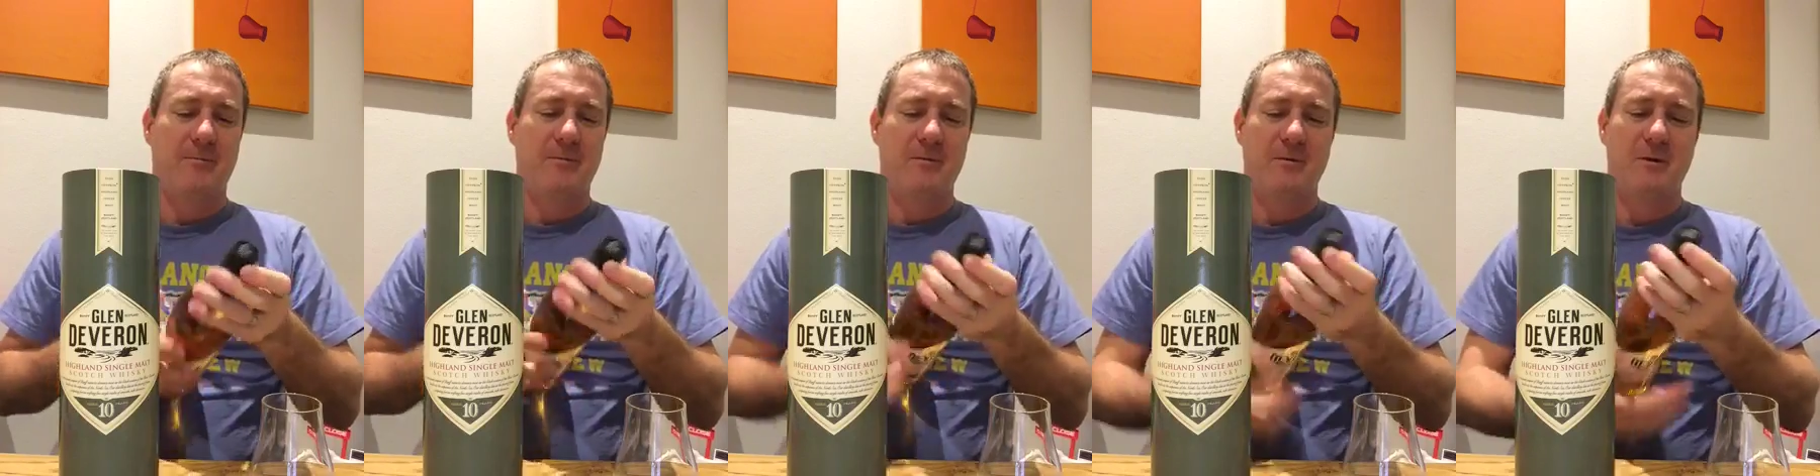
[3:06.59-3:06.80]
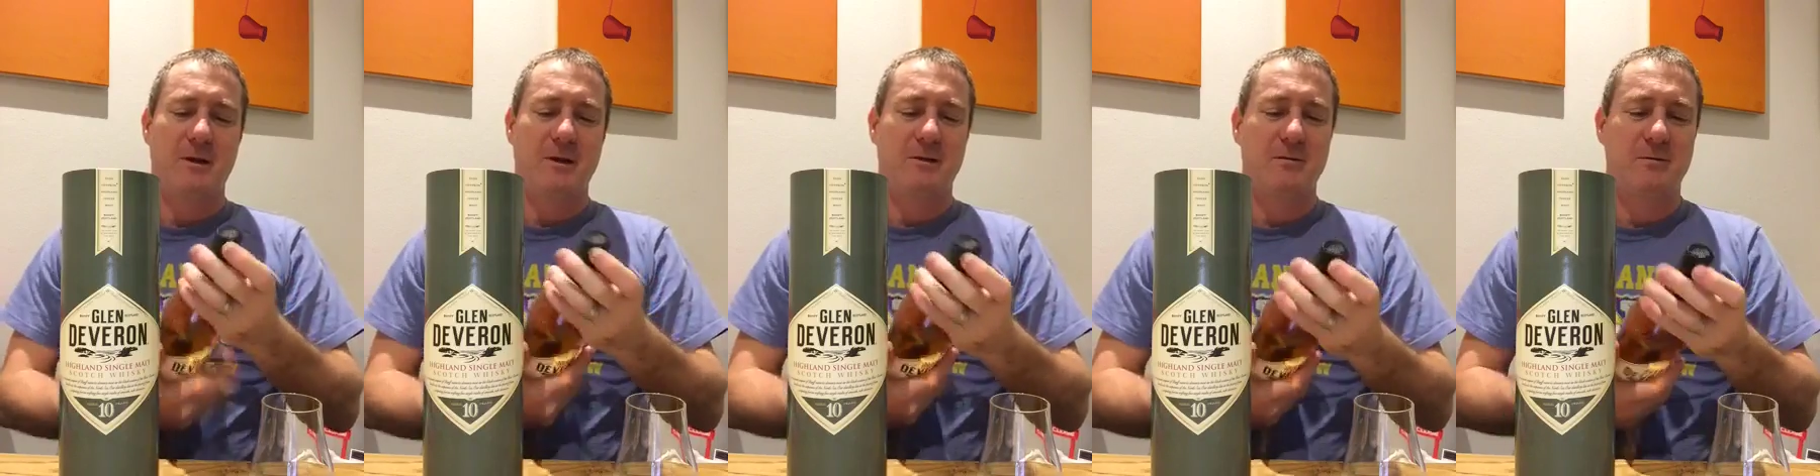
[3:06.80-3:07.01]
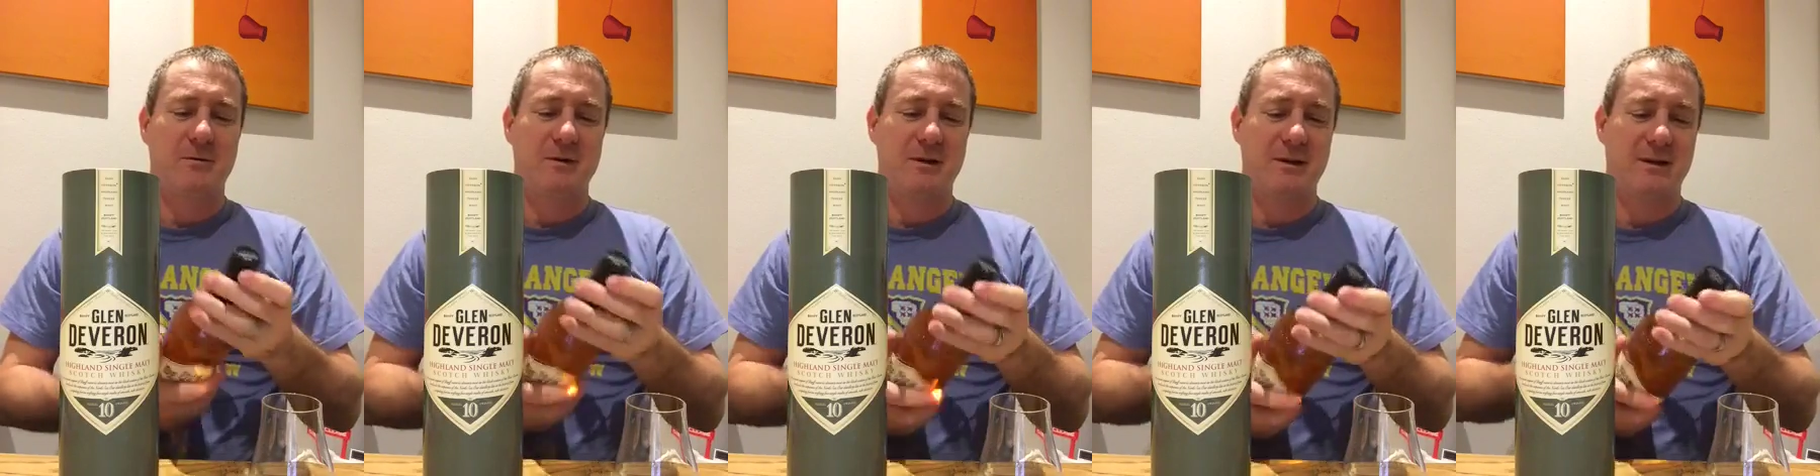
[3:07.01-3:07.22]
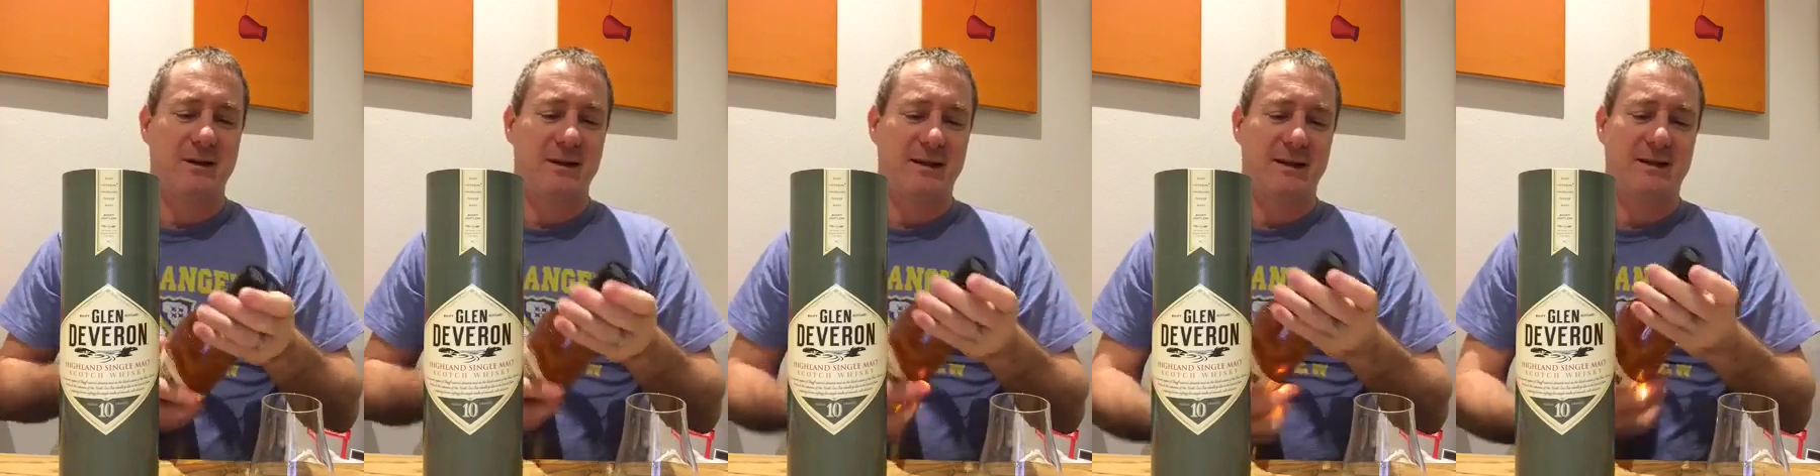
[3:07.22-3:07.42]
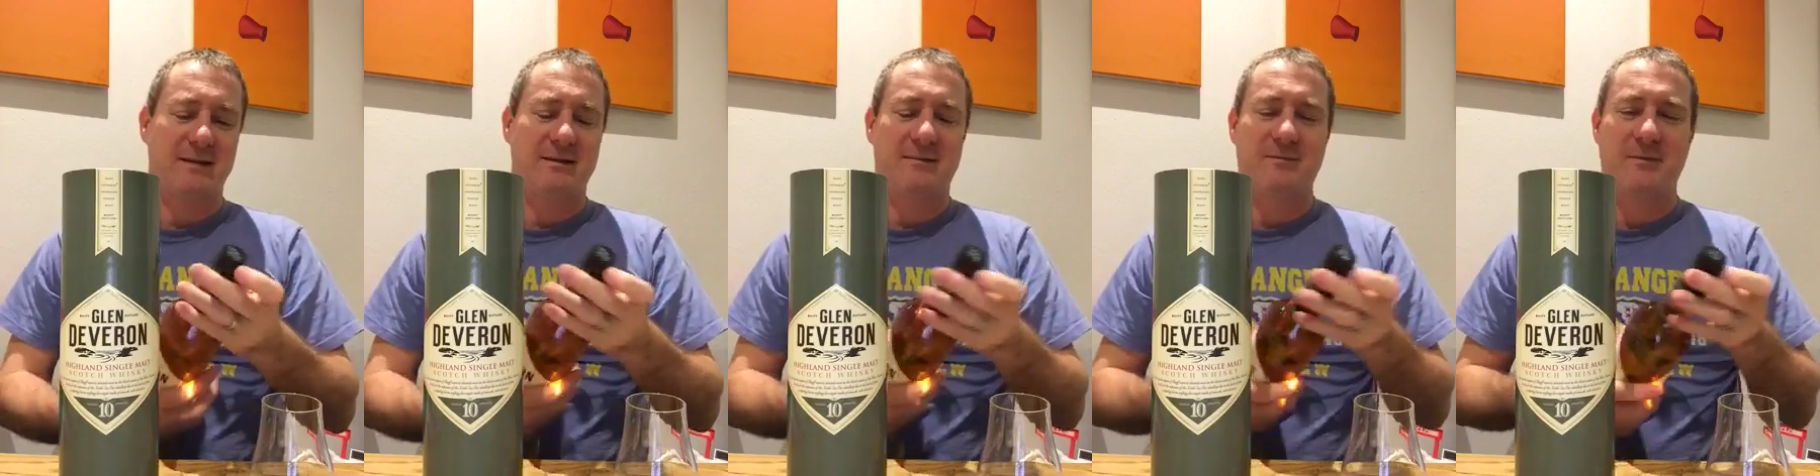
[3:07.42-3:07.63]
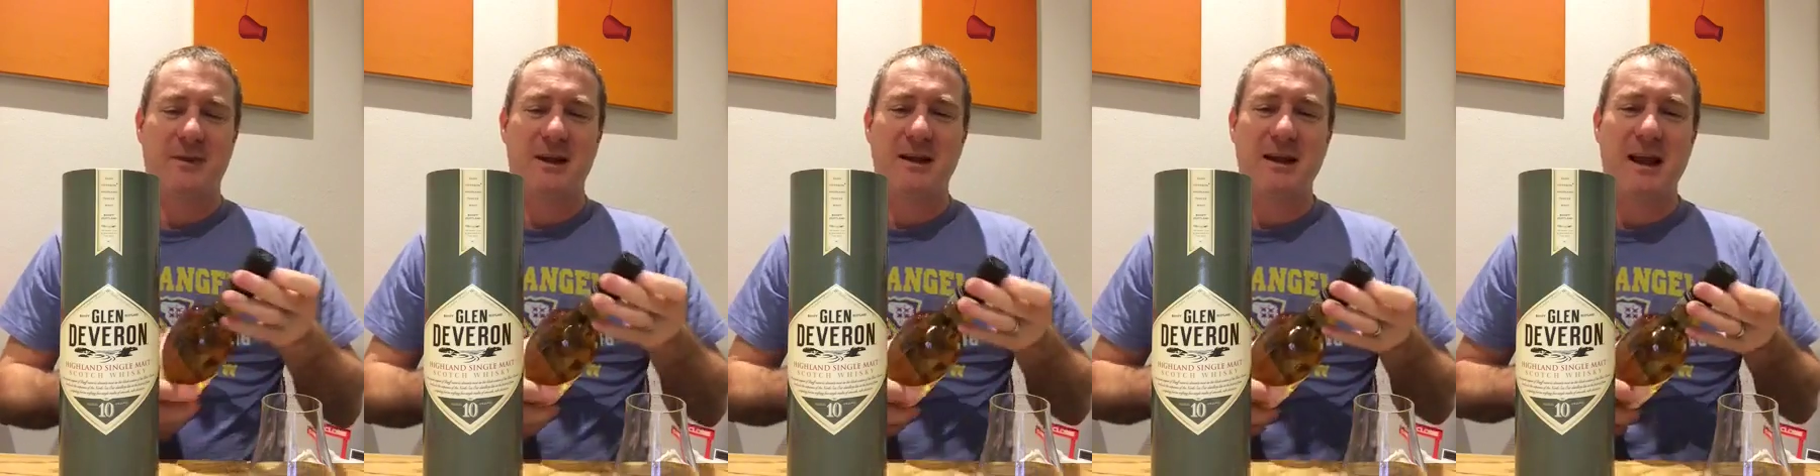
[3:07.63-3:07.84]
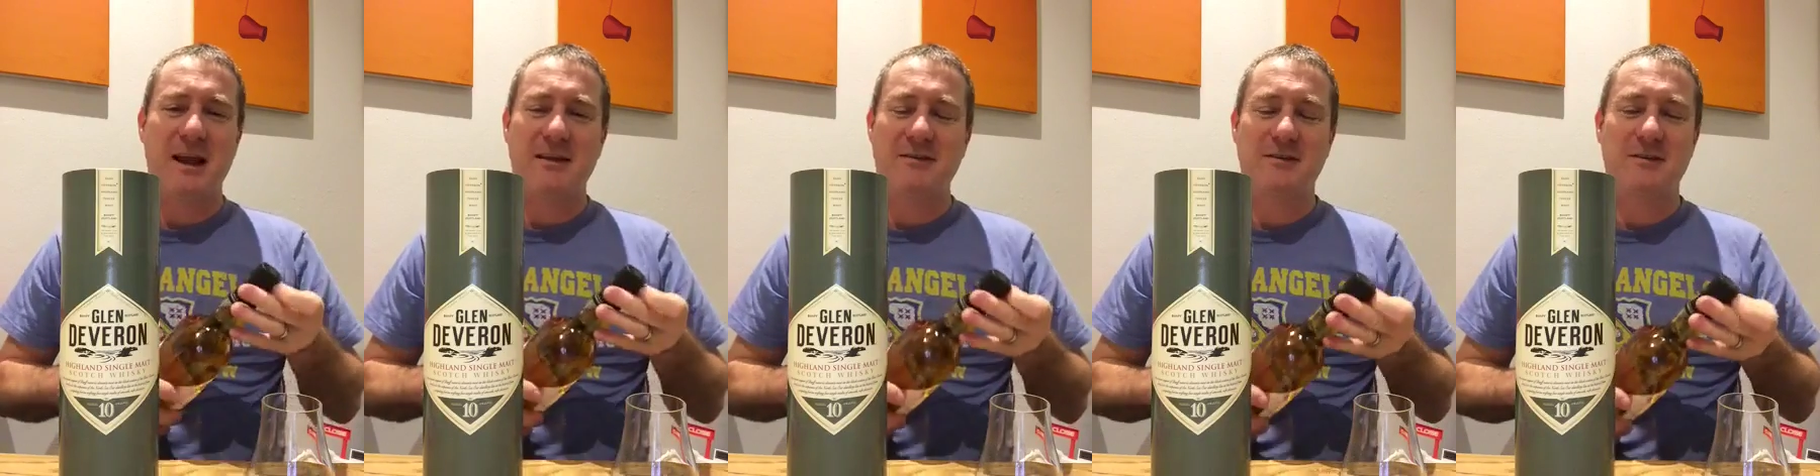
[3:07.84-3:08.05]
Like, what?
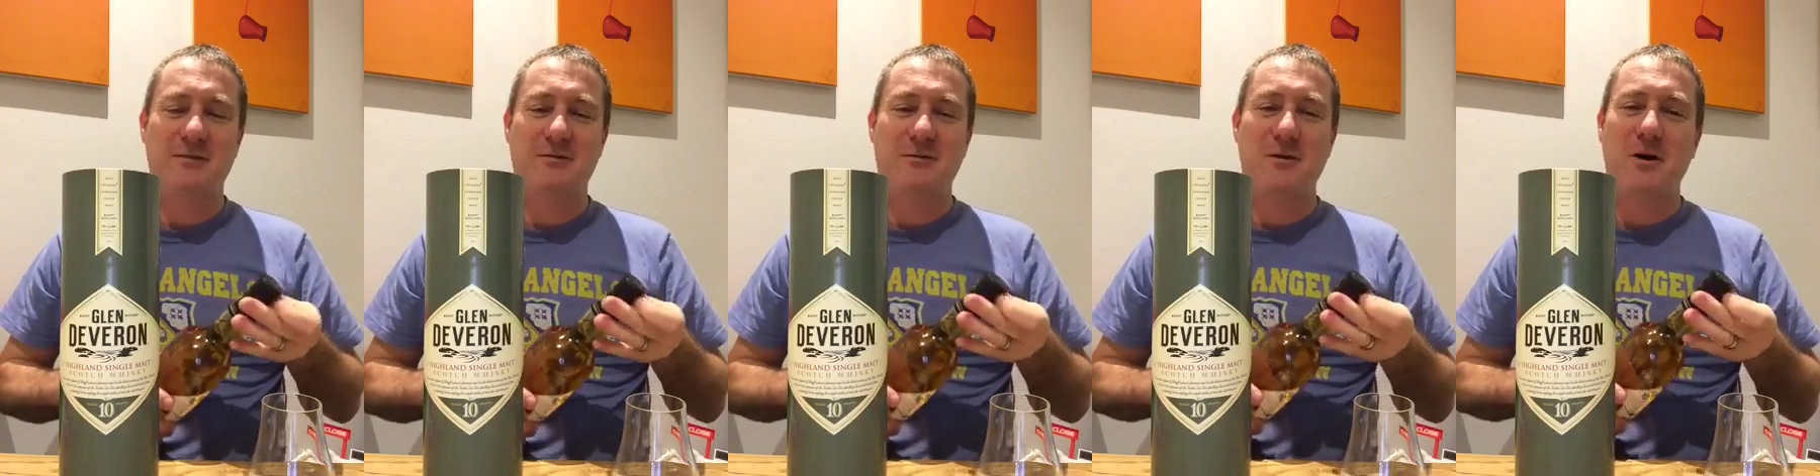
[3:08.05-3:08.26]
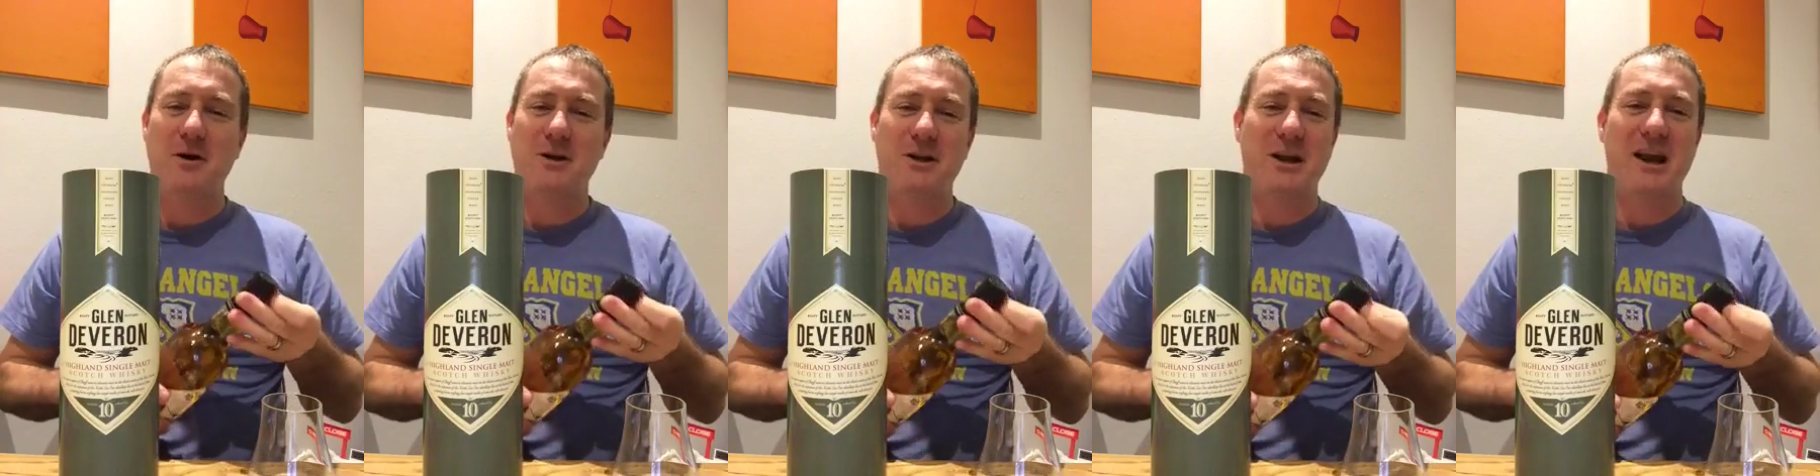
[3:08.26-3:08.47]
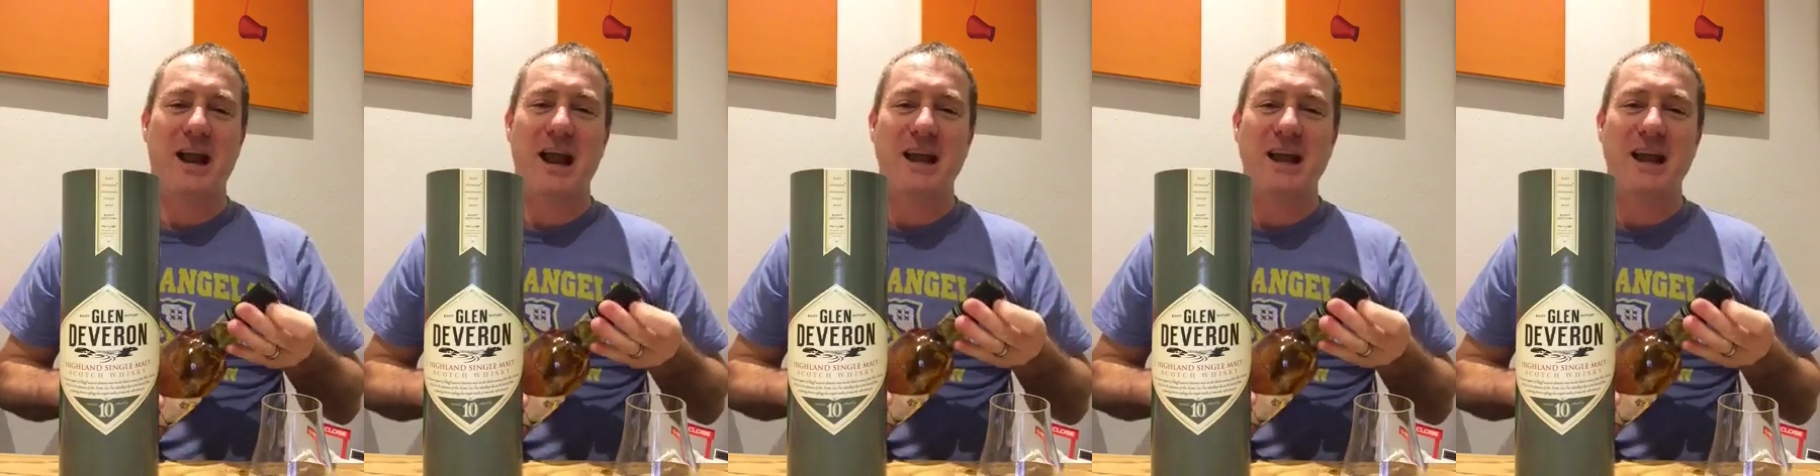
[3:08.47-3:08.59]
They have to find an